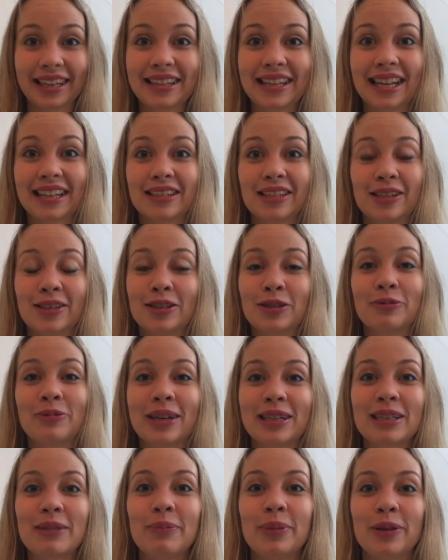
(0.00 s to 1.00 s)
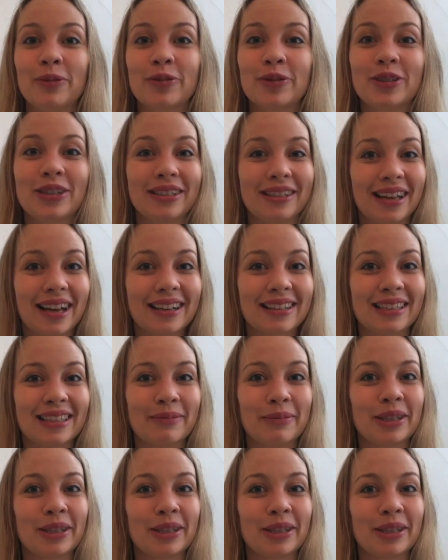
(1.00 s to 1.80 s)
and that's just a recipe for disaster,